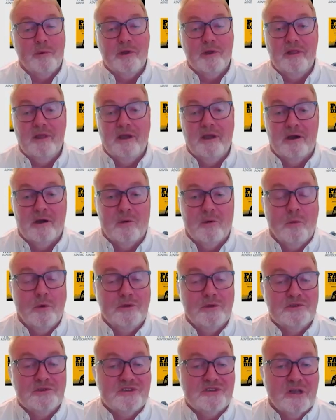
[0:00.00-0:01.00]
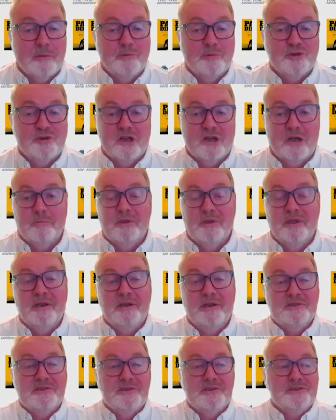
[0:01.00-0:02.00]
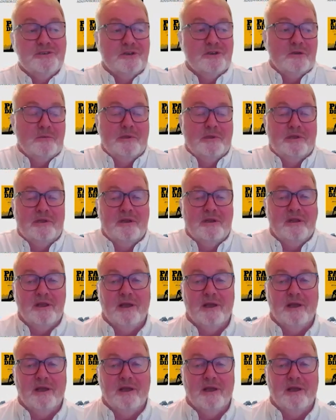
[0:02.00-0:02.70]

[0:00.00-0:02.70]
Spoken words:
really are a one-stop shop, ladies and gentlemen.